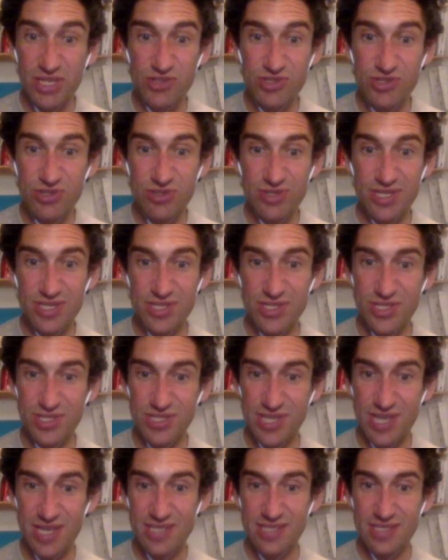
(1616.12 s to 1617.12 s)
that
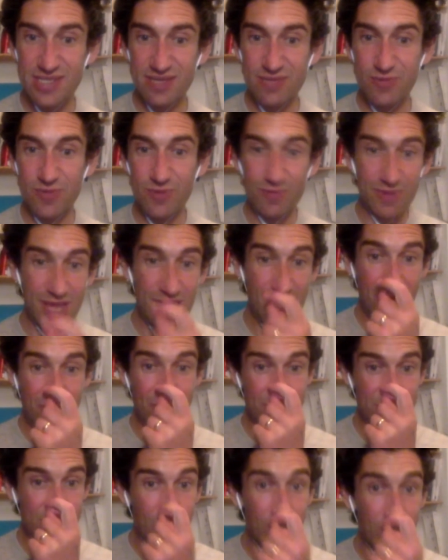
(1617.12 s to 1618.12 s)
suggests that when we have
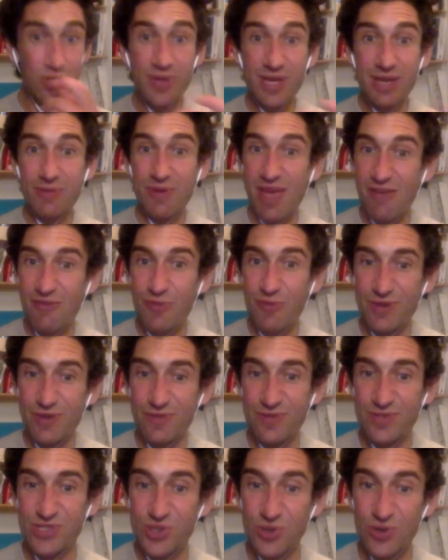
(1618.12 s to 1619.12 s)
autonomy, we have a bit of a
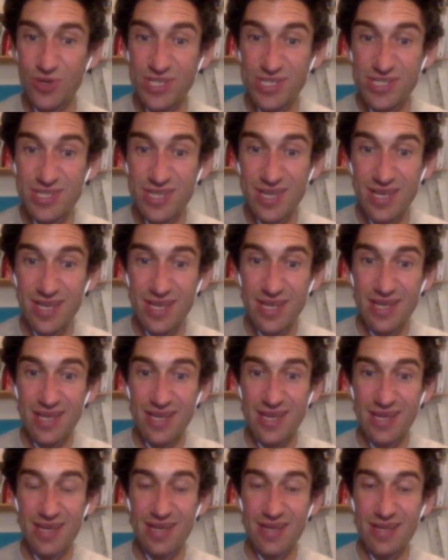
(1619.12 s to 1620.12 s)
choice.
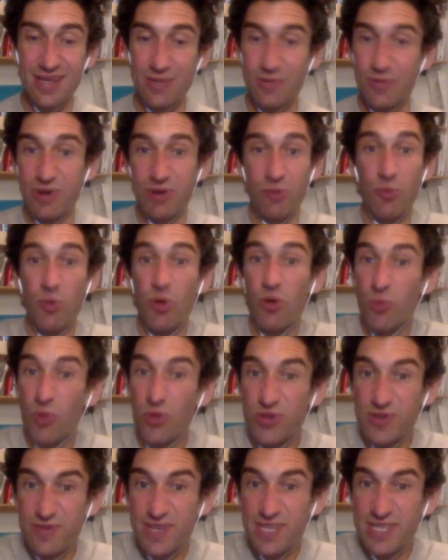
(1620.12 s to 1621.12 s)
Like we are more
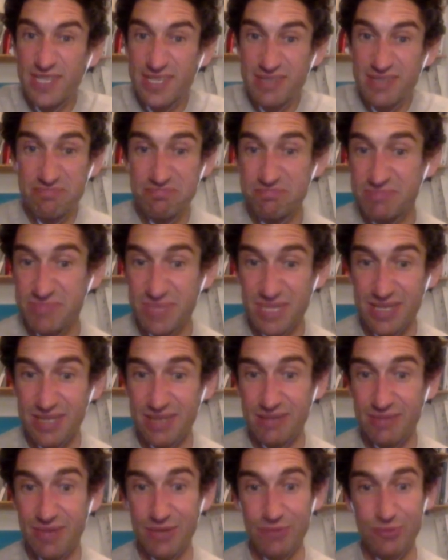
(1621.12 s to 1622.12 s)
motivated.
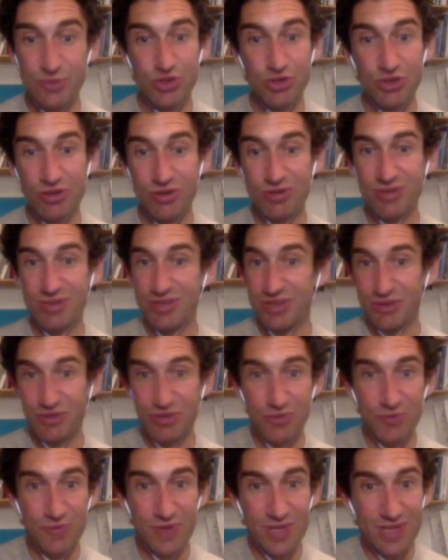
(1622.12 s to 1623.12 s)
I'm sure you
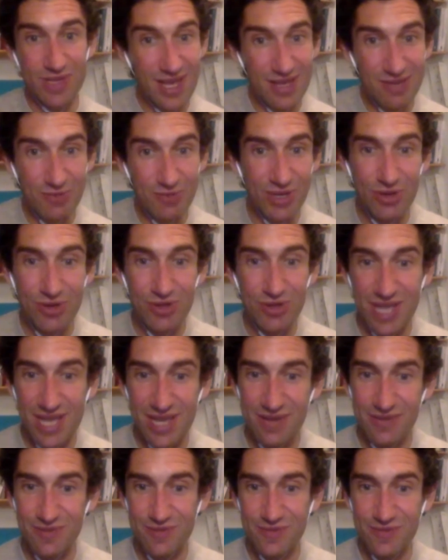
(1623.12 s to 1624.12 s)
feel that. We all kind
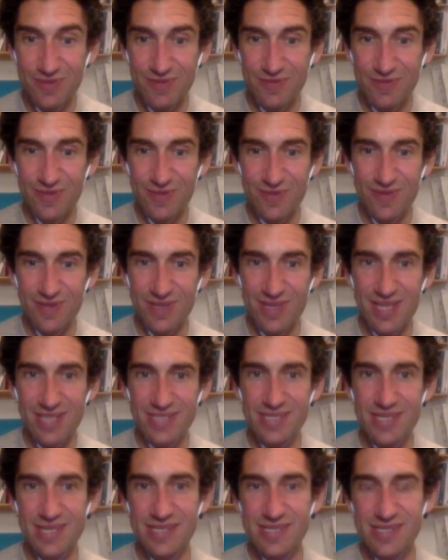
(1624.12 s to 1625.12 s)
of feel that
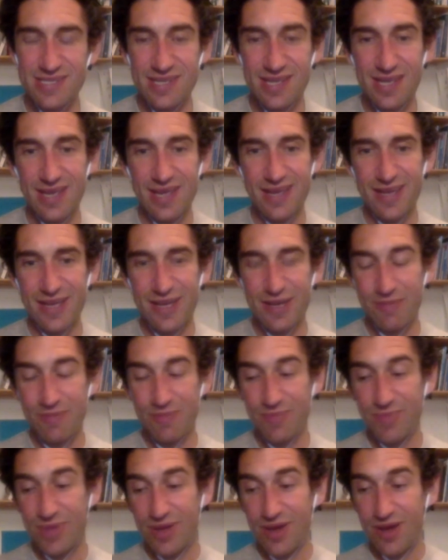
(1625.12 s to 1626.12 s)
sense.
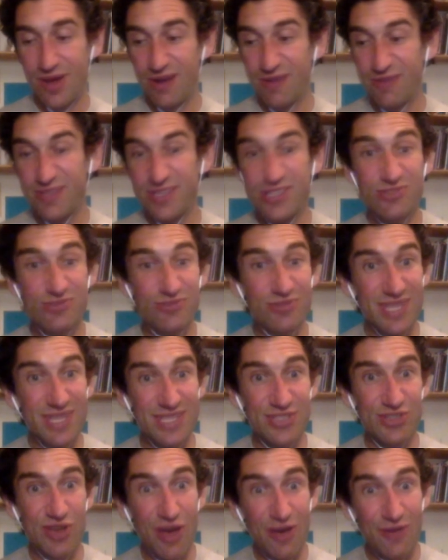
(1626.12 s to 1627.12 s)
However, this is really
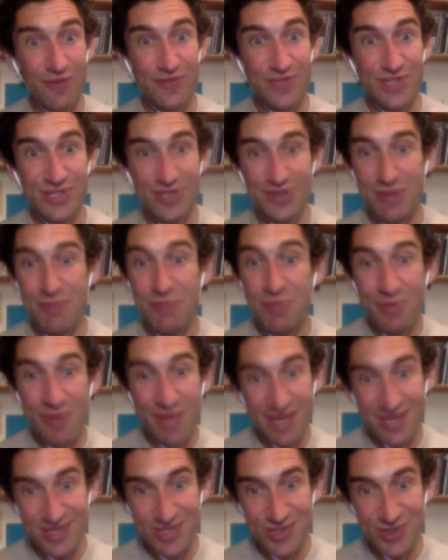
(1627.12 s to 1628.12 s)
tough to implement
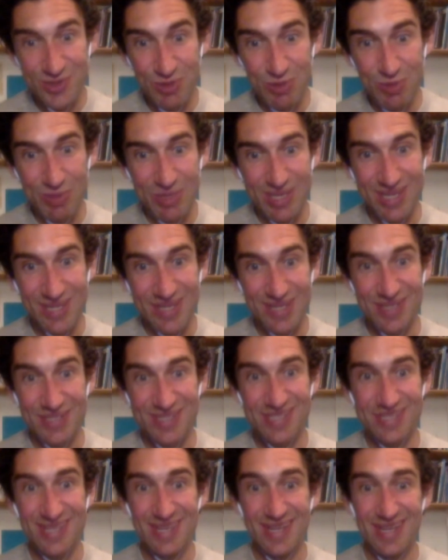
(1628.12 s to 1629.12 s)
in school because
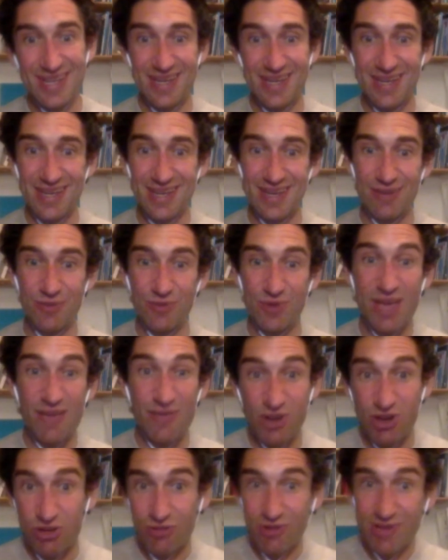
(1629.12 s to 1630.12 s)
we have a
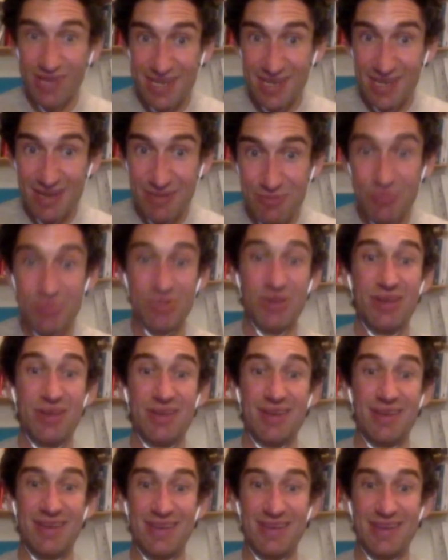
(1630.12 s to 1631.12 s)
curriculum,
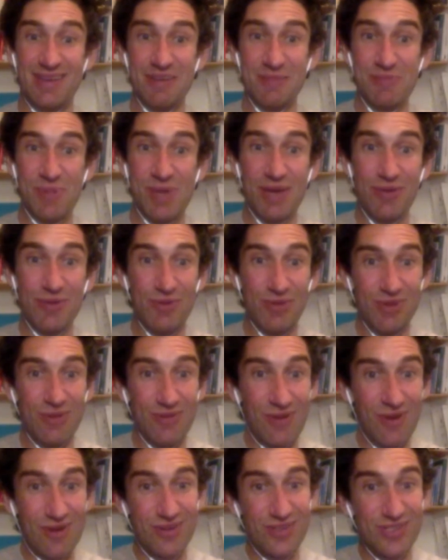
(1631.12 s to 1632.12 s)
and there
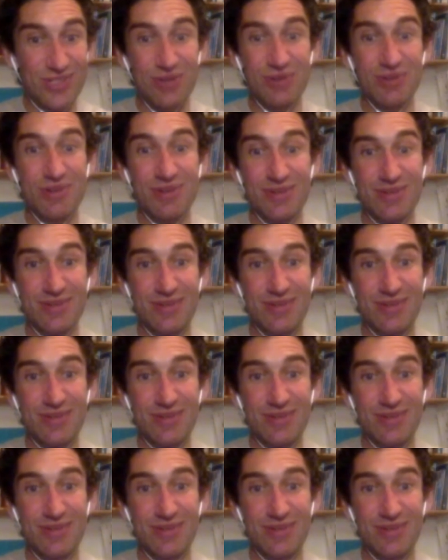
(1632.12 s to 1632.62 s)
are certain